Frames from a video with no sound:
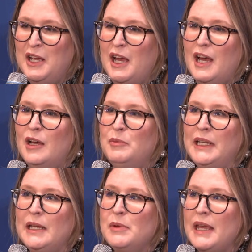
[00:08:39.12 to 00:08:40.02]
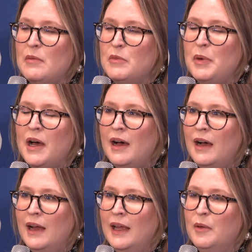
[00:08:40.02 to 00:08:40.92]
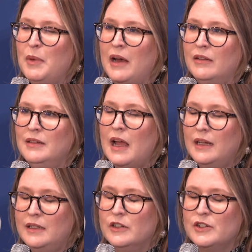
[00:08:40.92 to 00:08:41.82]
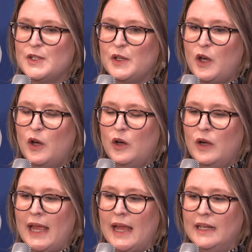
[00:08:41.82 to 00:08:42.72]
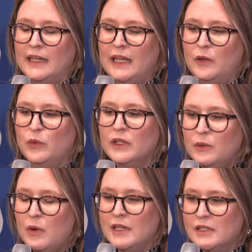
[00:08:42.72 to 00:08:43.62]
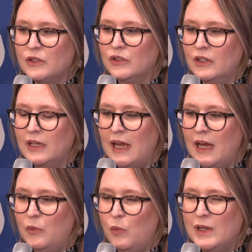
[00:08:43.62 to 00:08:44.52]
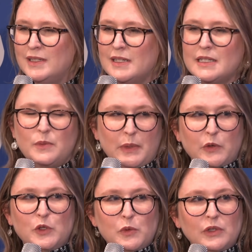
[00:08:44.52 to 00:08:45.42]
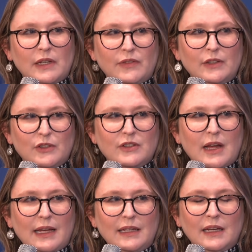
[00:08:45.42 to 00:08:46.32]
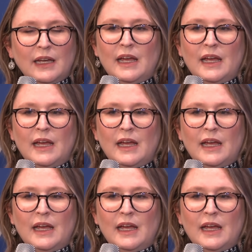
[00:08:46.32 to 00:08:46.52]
but he became a Baha'i about 9 years ago, and he really wanted to look at what does spiritual giving look like.